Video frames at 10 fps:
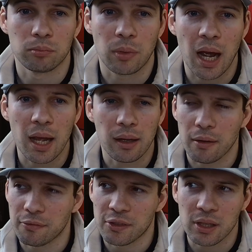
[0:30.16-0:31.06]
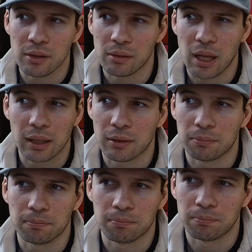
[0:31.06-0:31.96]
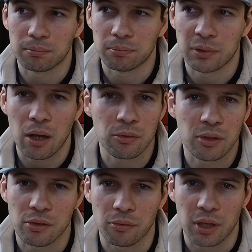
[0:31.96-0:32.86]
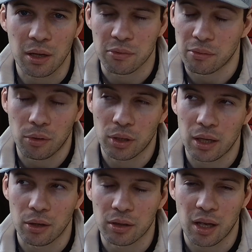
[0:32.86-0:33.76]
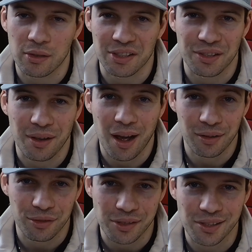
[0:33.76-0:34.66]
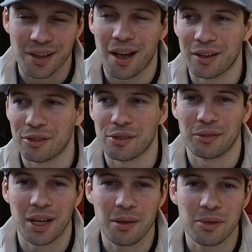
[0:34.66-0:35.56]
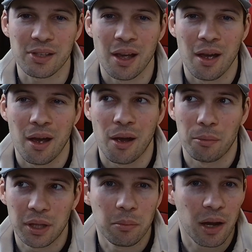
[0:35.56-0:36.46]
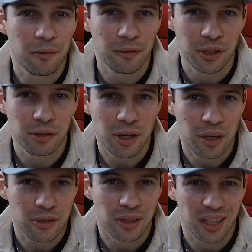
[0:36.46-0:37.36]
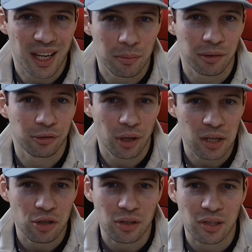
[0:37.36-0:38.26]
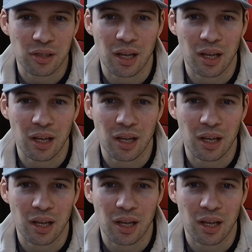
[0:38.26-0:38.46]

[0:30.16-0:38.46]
I have seen like thousands of games, okay, not thousands, hundreds of games within my 15 years in the game of trenches.